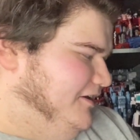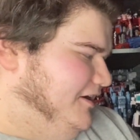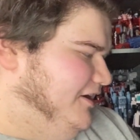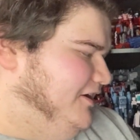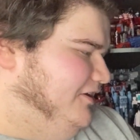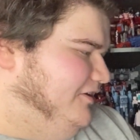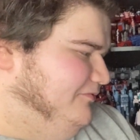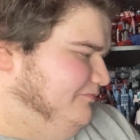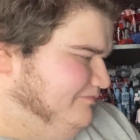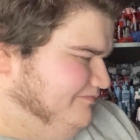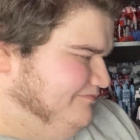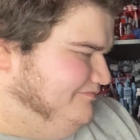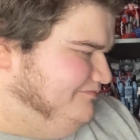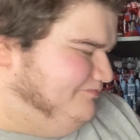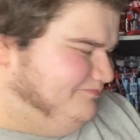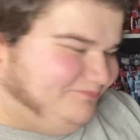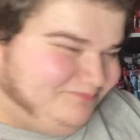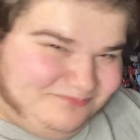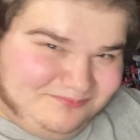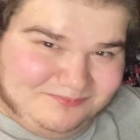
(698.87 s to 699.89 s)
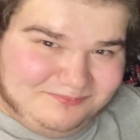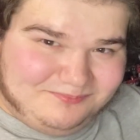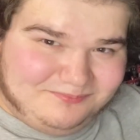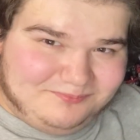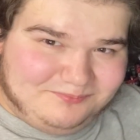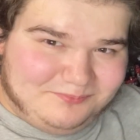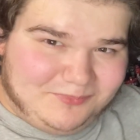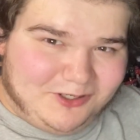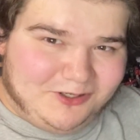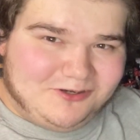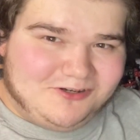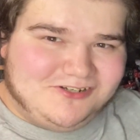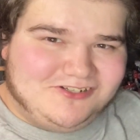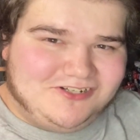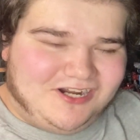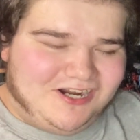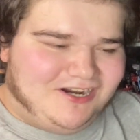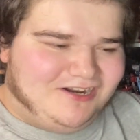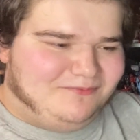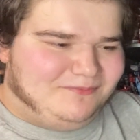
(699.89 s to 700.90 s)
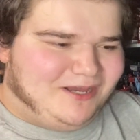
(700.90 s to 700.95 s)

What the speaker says: of purged on him.